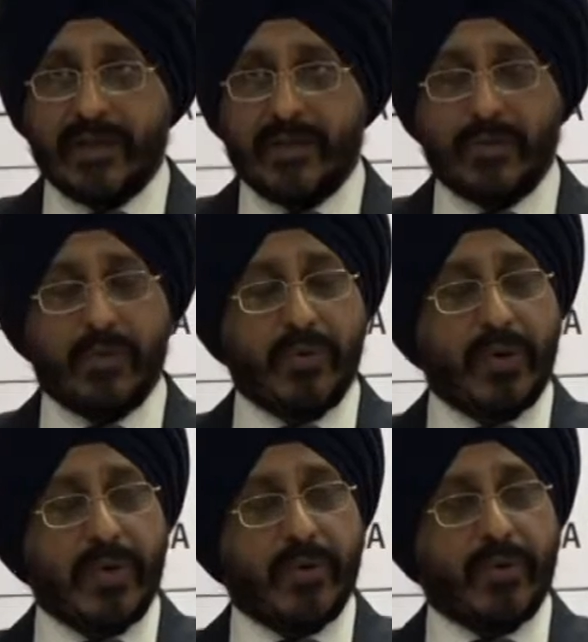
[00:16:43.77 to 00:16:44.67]

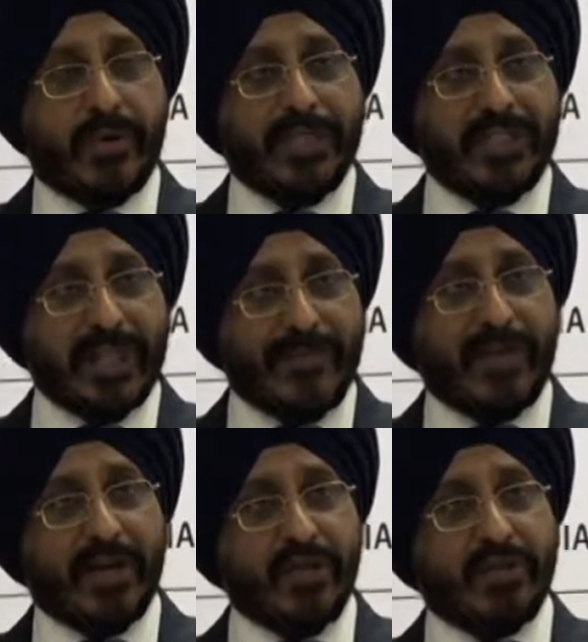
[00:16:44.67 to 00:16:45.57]
to
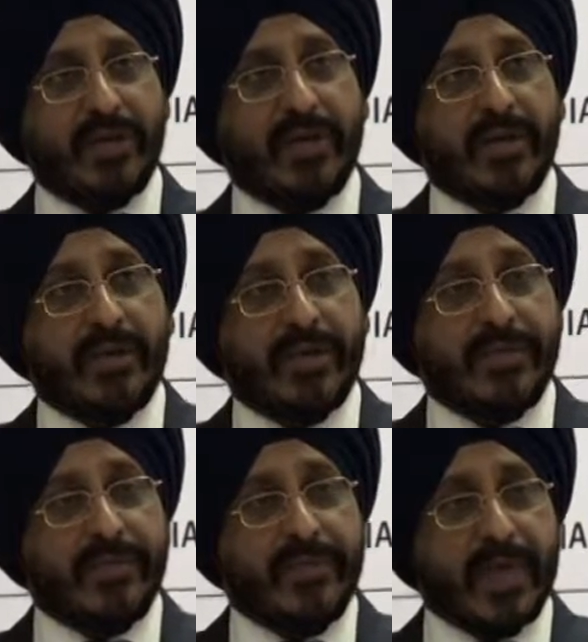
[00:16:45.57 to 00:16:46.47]
establish
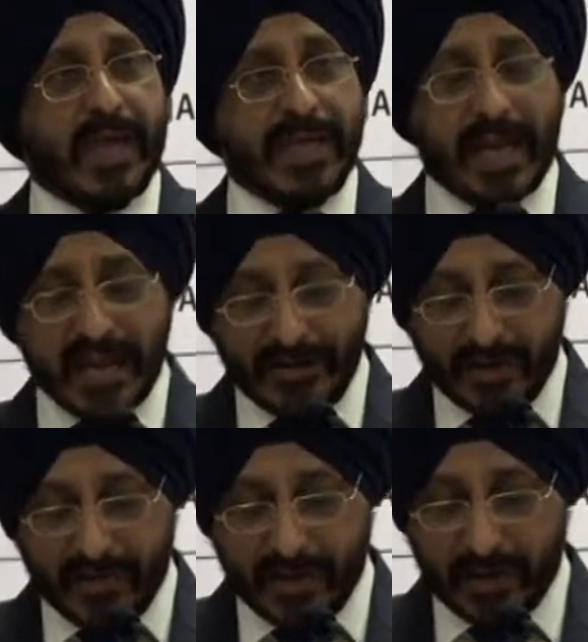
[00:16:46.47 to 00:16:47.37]
an
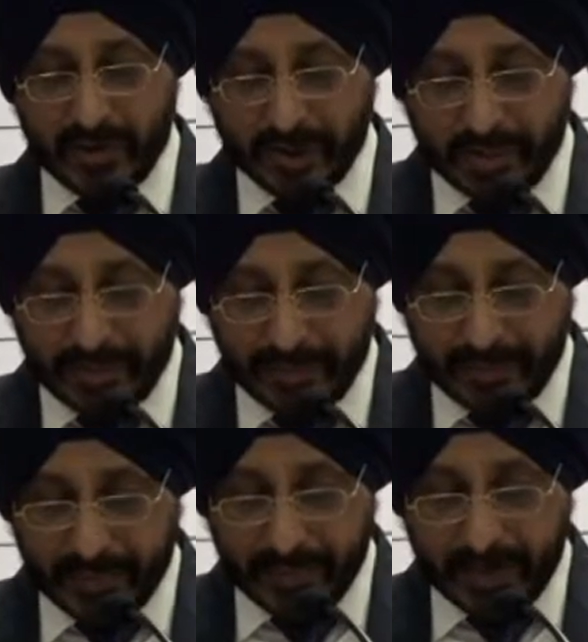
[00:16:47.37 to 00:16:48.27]
entrepreneurship
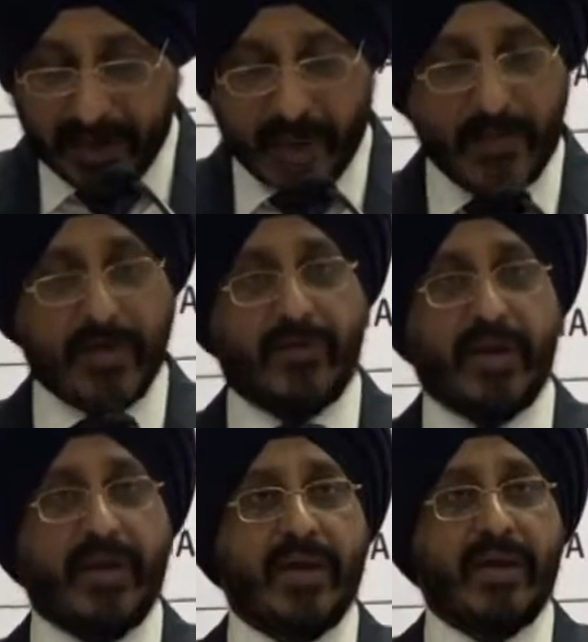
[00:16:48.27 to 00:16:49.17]

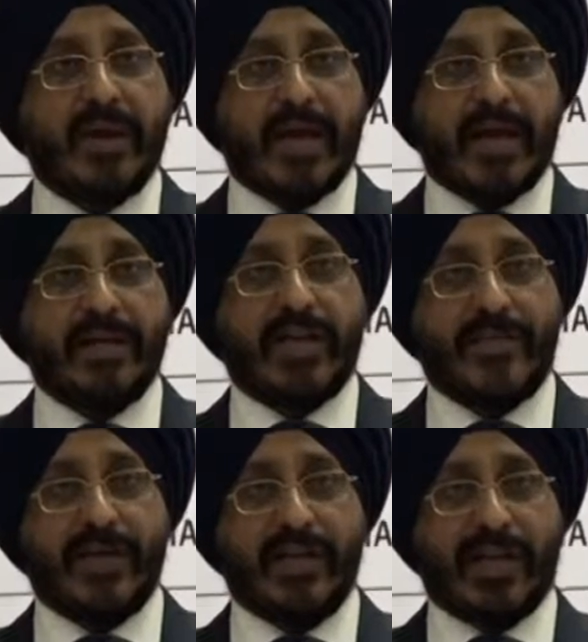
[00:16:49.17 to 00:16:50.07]
laboratory at
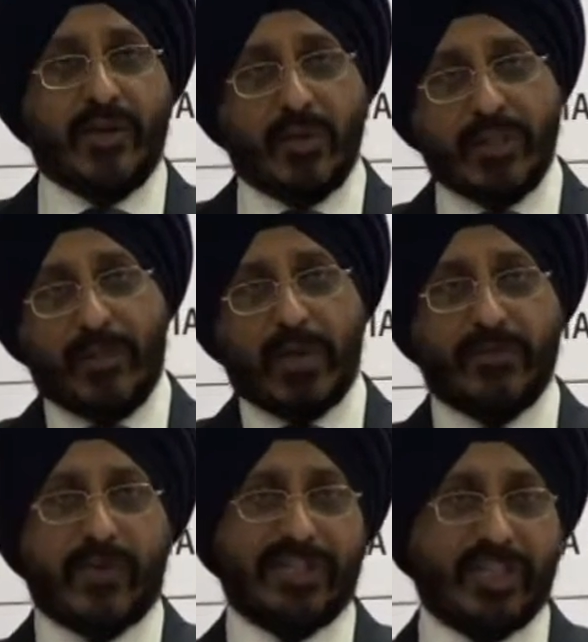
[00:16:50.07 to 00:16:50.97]
Amity. A huge applause
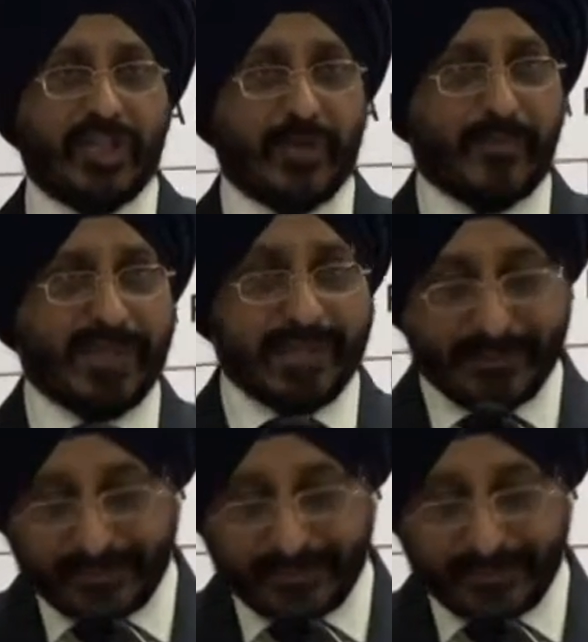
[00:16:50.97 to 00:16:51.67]
for Oxygen Group, please.